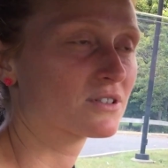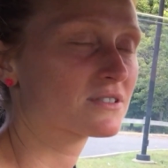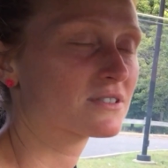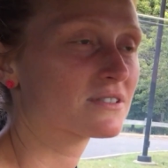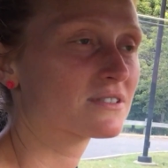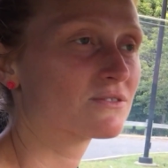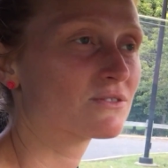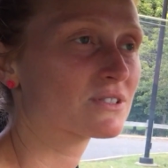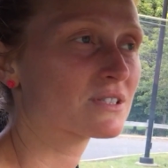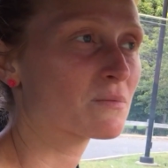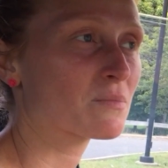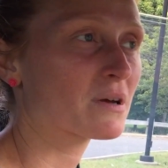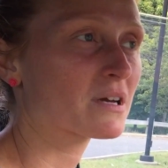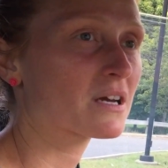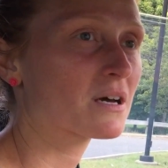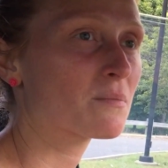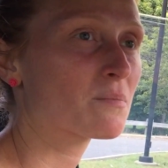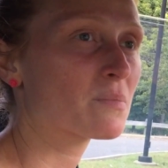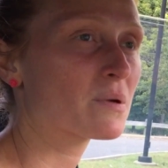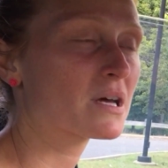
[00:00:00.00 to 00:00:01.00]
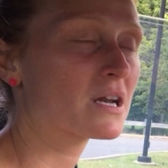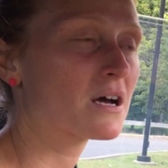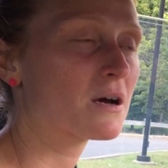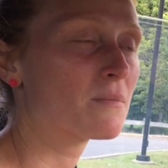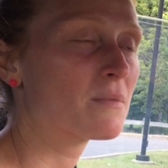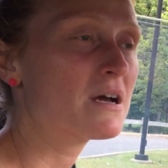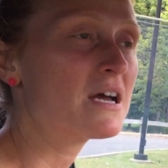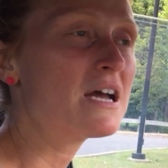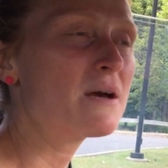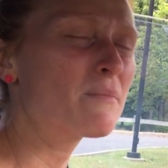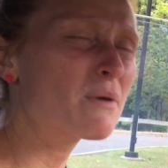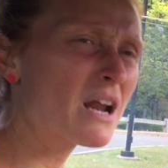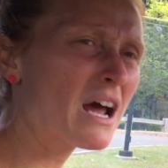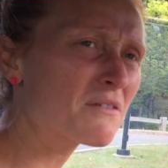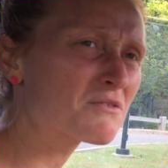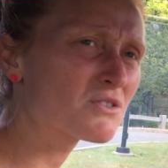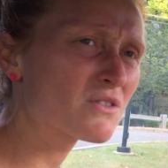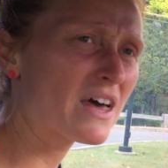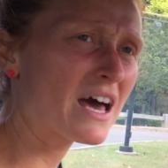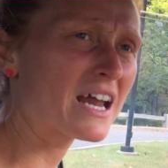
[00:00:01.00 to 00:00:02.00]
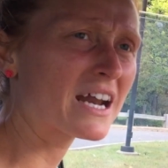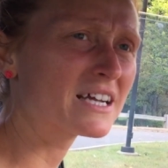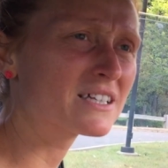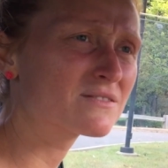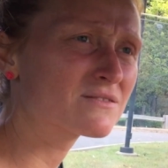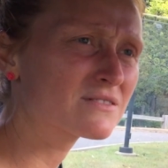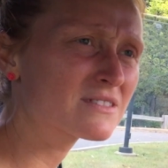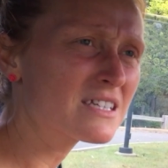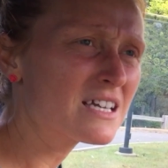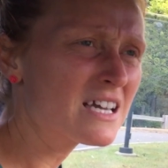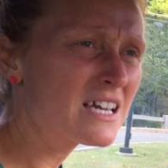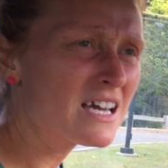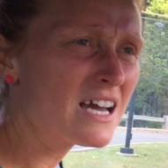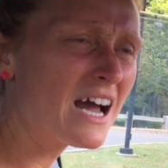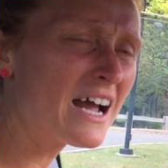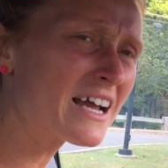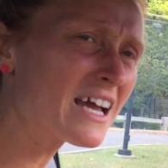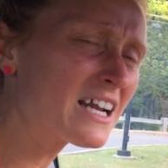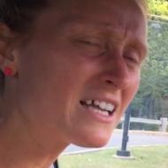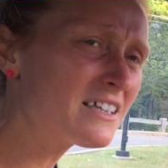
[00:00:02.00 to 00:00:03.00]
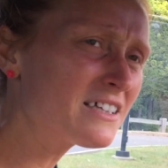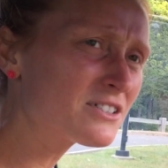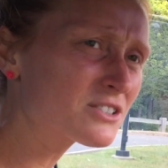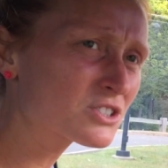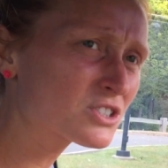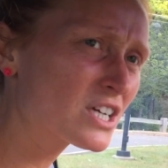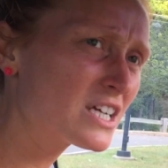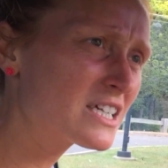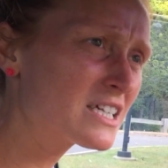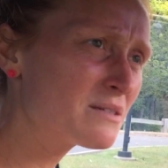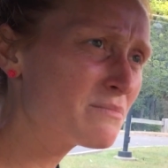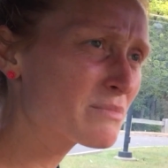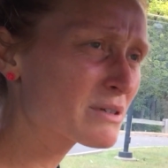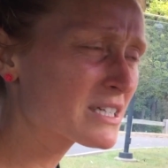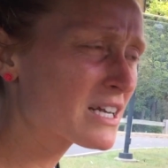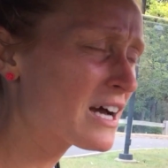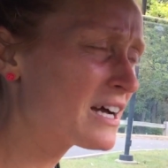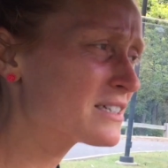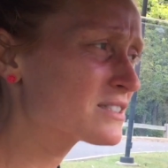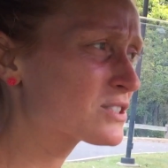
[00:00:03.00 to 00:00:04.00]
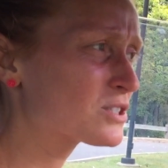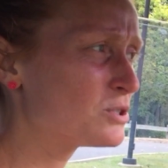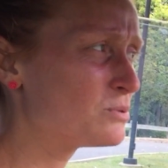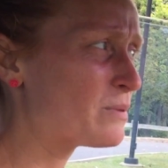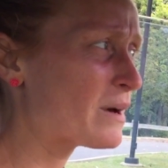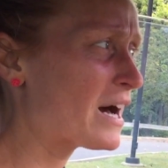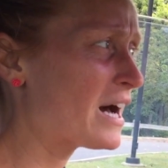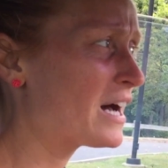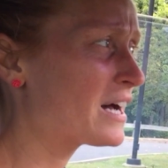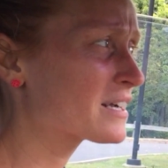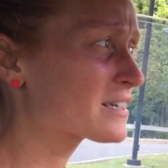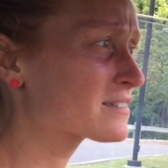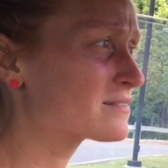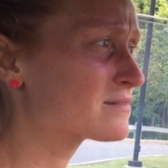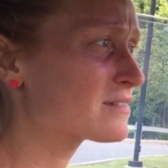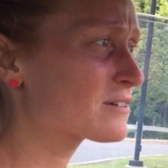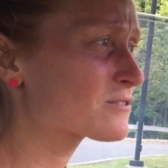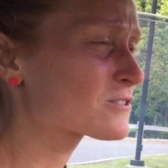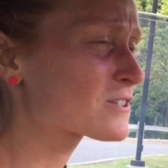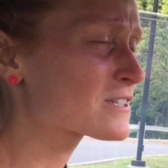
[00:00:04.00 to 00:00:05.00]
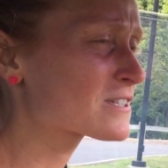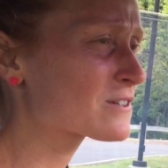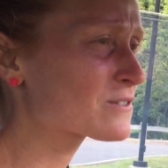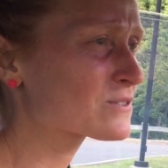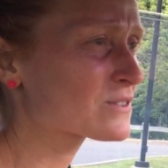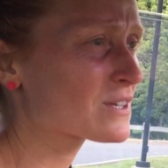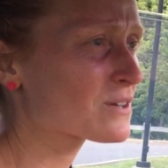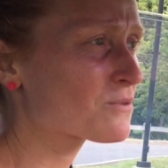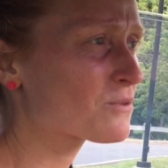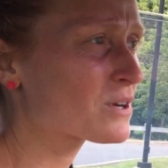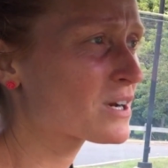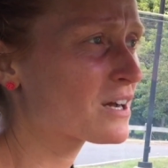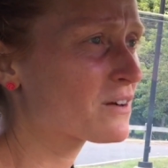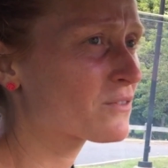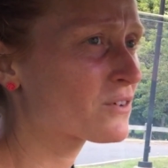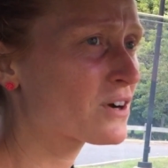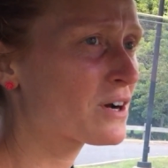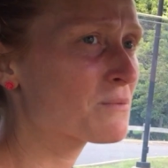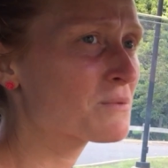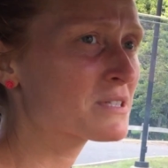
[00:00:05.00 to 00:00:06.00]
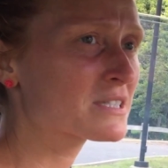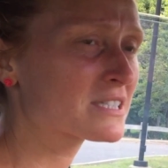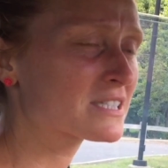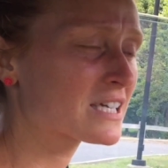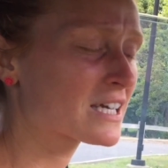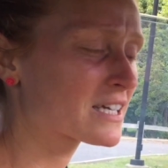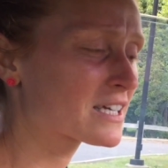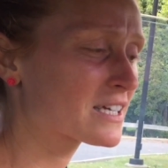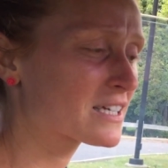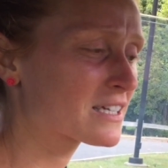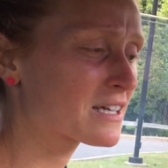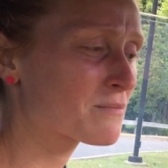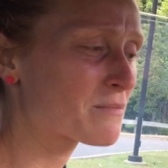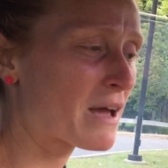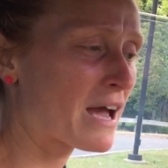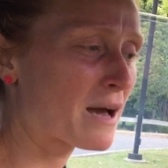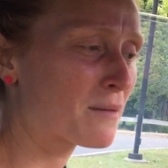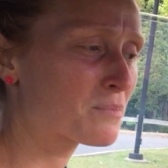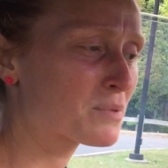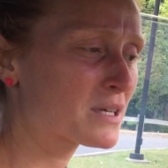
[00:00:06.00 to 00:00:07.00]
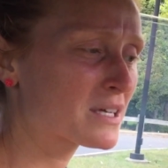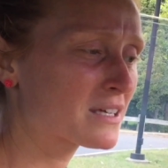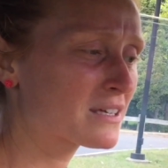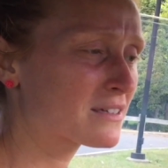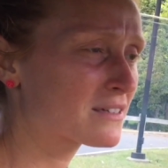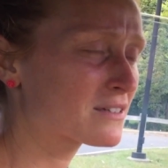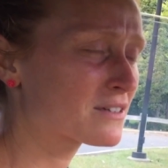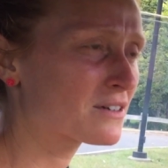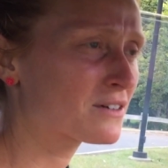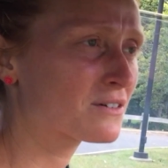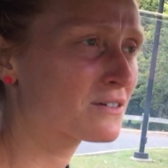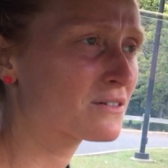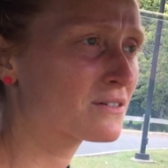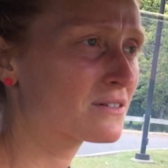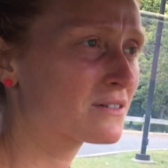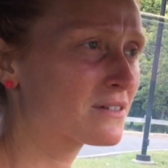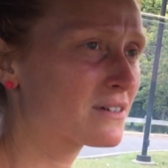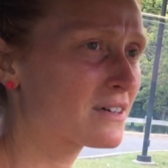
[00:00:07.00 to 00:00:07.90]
course, you just get back up. But after that, I got a little shaken, but not too bad. Because I was like, whatever, I'm in second, I'm happy, you know.